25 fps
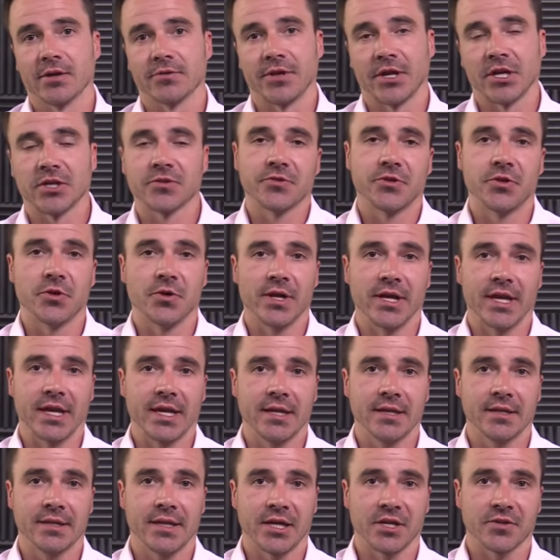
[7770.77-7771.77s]
Thanks for tuning
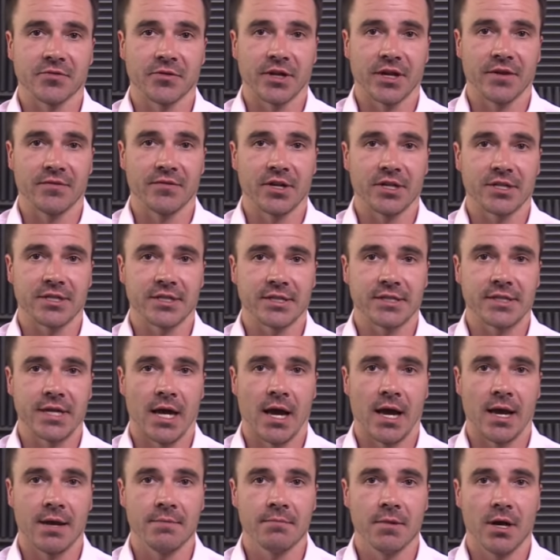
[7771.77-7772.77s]
in. Thanks for giving us the
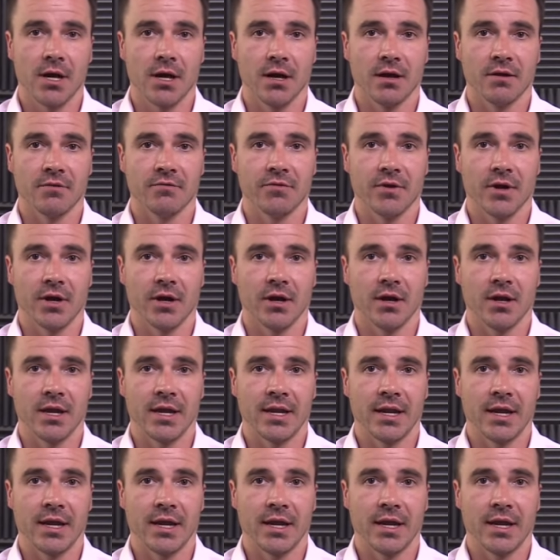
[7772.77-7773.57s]
time of uh,